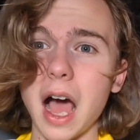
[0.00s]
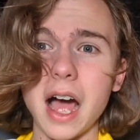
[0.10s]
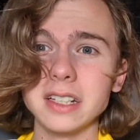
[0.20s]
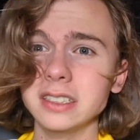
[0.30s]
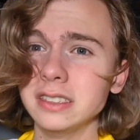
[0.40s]

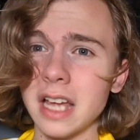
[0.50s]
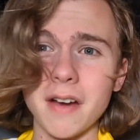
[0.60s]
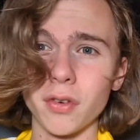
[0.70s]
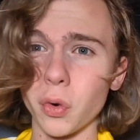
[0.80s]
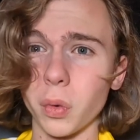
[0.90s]
I
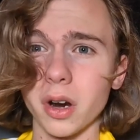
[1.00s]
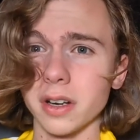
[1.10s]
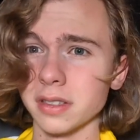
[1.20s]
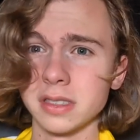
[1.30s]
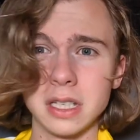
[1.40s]
never
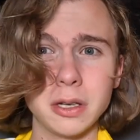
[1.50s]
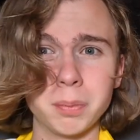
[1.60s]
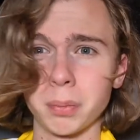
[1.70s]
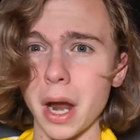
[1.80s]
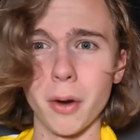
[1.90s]
want to see
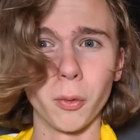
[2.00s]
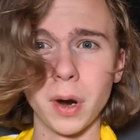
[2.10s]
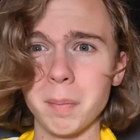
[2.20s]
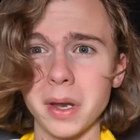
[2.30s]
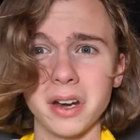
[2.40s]
Brett
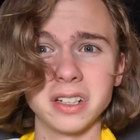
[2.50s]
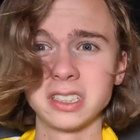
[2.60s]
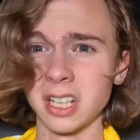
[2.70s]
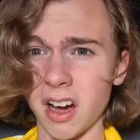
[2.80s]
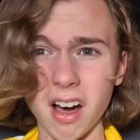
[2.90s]
Rippon
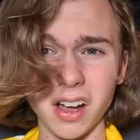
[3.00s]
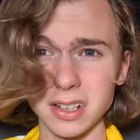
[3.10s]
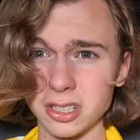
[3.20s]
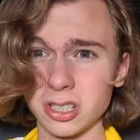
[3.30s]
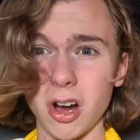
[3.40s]

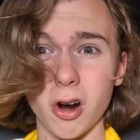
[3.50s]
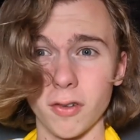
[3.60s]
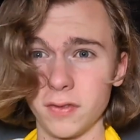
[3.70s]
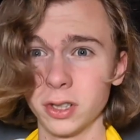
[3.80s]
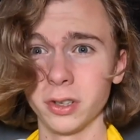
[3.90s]
touch
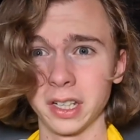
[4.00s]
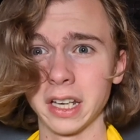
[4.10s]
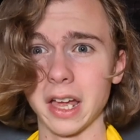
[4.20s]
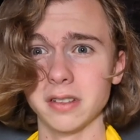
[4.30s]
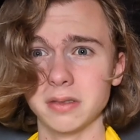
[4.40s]
our field
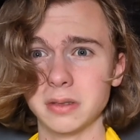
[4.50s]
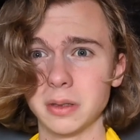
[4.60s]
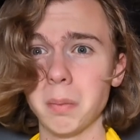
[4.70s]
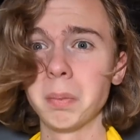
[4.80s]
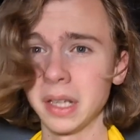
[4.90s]
again.
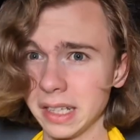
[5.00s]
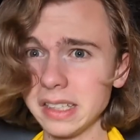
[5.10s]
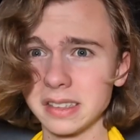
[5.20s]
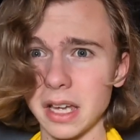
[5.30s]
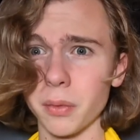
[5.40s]

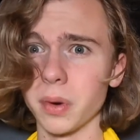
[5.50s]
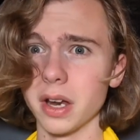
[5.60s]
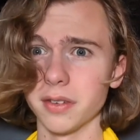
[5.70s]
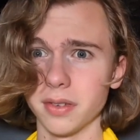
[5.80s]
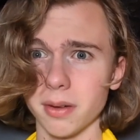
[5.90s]
Please get
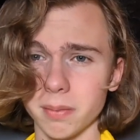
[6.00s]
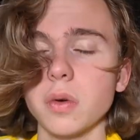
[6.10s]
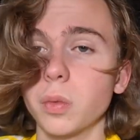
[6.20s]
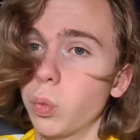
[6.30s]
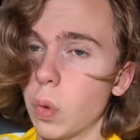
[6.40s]
rid of him.
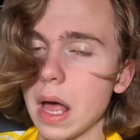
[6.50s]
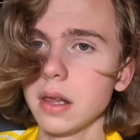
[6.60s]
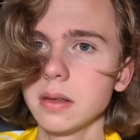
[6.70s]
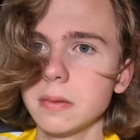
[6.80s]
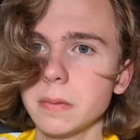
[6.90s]

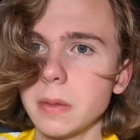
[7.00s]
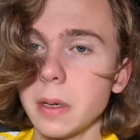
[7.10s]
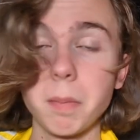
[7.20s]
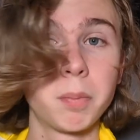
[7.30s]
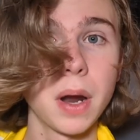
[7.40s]
Well,
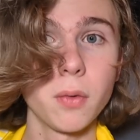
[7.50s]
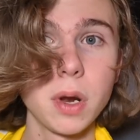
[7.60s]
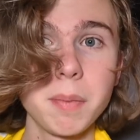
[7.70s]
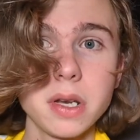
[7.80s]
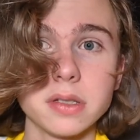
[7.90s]
Brett
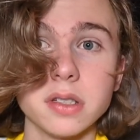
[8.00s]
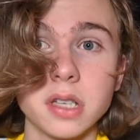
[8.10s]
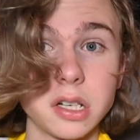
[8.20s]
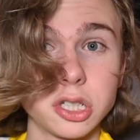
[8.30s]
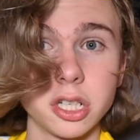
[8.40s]
Rippon isn't
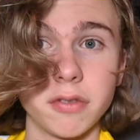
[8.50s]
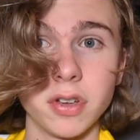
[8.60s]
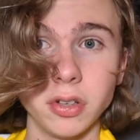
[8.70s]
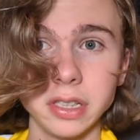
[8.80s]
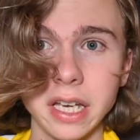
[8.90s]
touching the
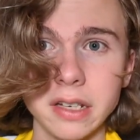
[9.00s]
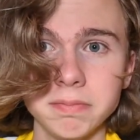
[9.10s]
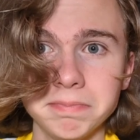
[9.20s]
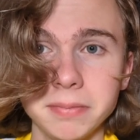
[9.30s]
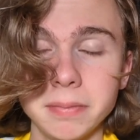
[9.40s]
field again.